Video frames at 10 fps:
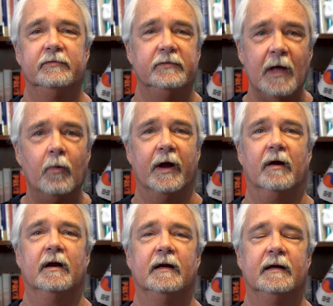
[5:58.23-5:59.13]

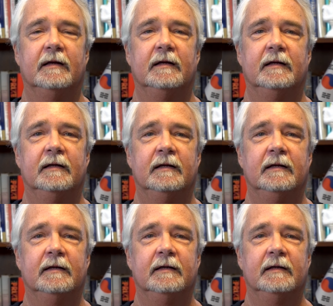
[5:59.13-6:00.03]
Nowhere.
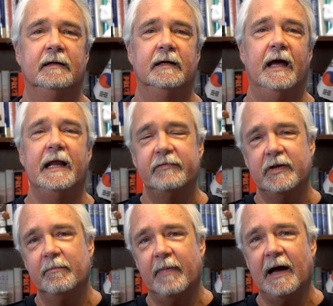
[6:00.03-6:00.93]
And
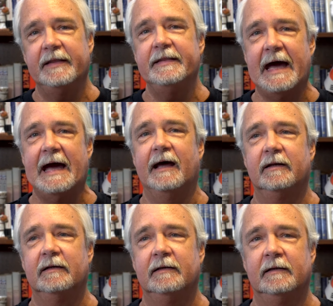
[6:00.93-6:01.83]
if you combine
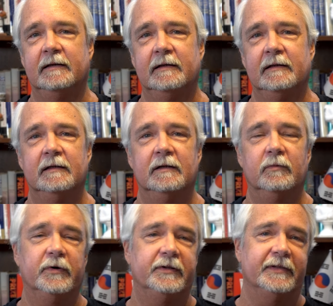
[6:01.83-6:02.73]
that
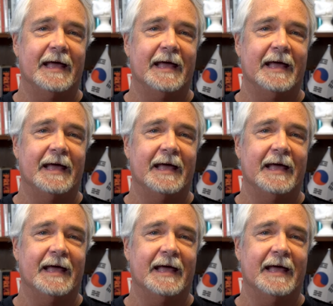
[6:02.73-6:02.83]
with